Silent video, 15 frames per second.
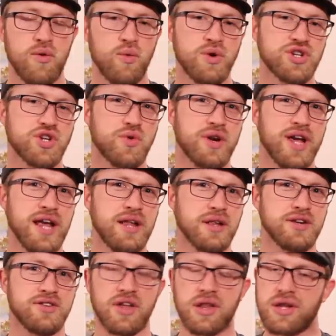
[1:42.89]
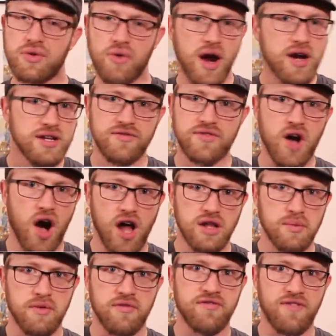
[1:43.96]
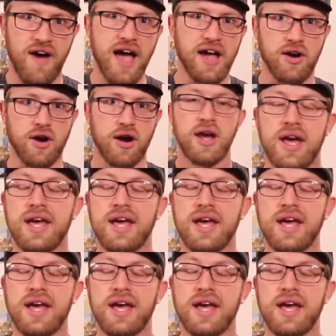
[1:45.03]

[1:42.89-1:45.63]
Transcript: which creates a destructive column of fire,